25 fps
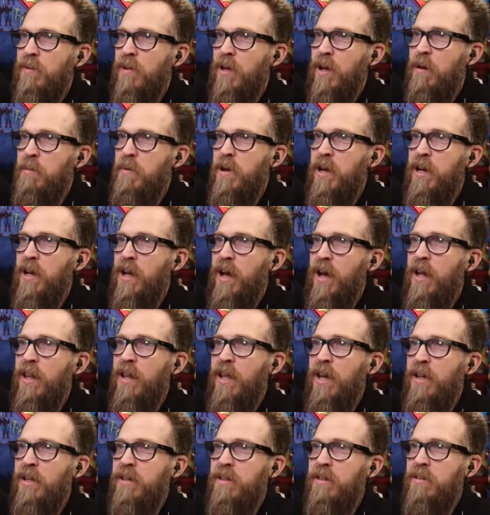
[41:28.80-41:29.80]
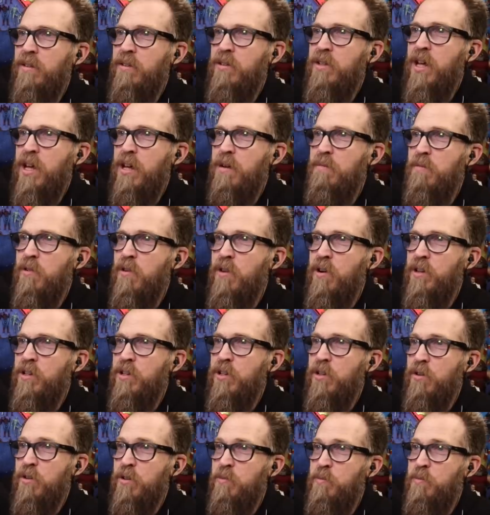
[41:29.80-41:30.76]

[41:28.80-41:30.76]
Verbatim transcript: I mean, I like Lieutenant Mura too,